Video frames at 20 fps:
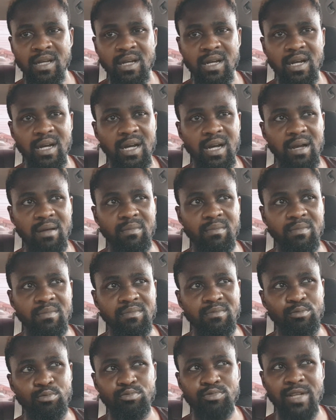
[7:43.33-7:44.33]

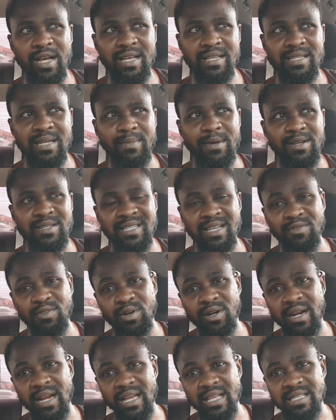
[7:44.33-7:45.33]
that's about
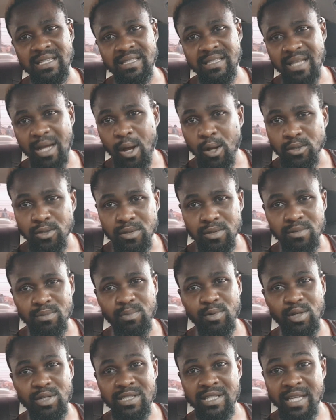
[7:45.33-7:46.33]

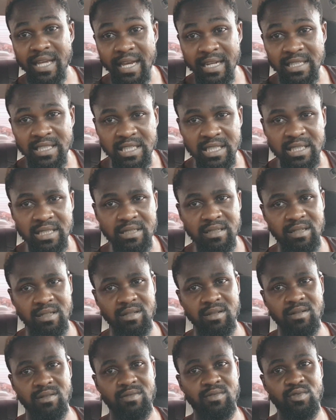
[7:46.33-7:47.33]
780,000 plus the engine
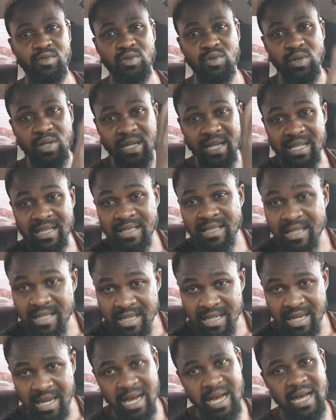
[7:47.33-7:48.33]
to get
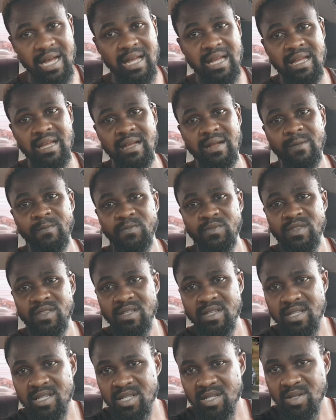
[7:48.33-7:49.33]
this car,
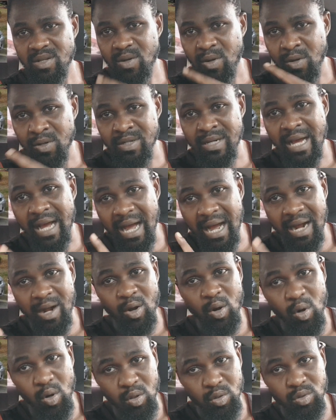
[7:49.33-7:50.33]
this Honda
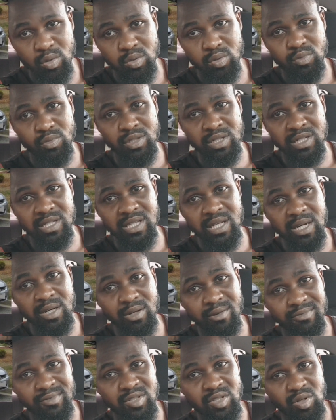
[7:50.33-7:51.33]
Accord, which is
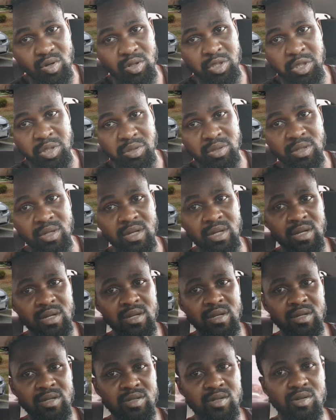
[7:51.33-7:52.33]
end of discussion.
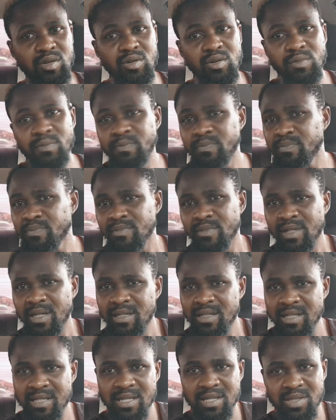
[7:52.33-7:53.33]
So
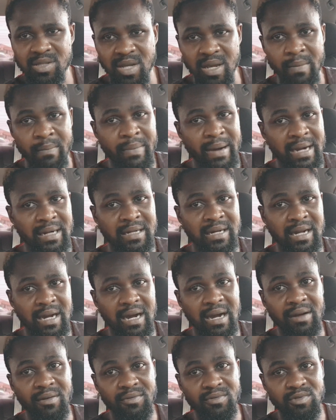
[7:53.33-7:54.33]
this is not a bad
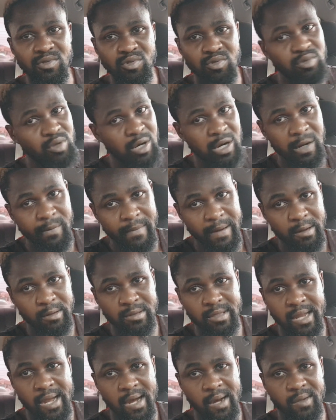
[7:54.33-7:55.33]
car to knock
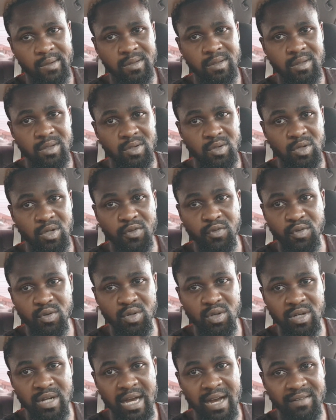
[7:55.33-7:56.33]
about town, you know, if you
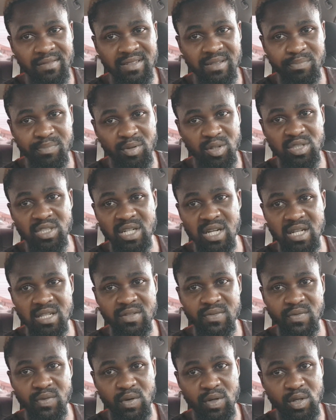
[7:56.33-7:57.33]
don't have the
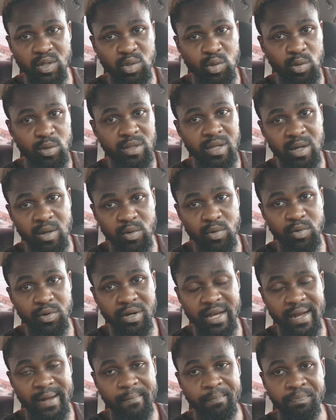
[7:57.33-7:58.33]
budget for a Toyota
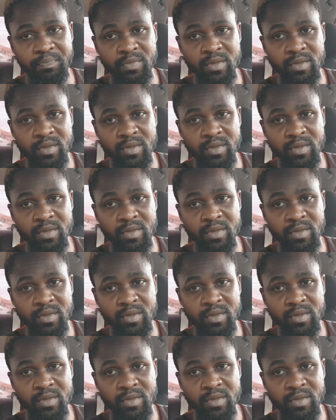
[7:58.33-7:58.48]
Corolla,